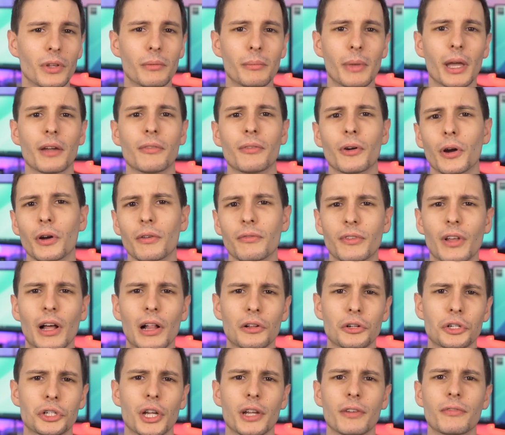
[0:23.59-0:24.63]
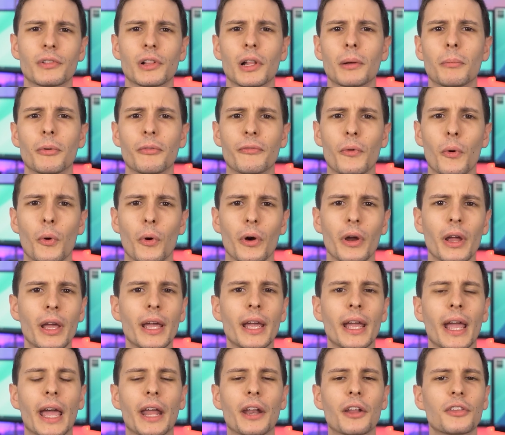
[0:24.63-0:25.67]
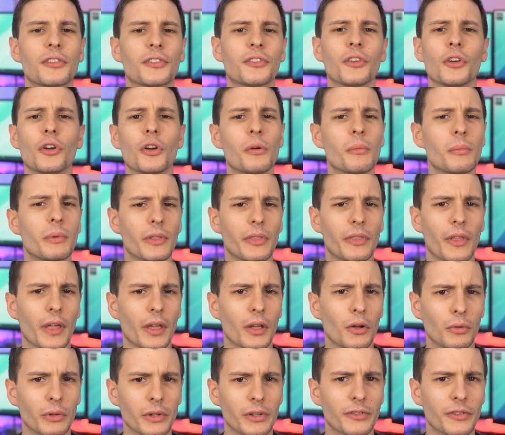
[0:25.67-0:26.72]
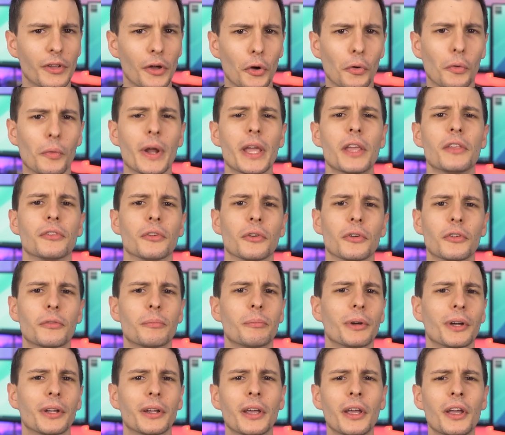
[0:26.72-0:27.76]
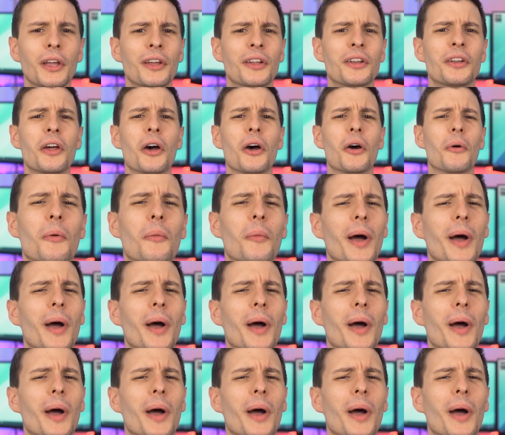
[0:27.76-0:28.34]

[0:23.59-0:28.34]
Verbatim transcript: You may have heard of Dollar Shave Club before and assumed they only sell razors, but no,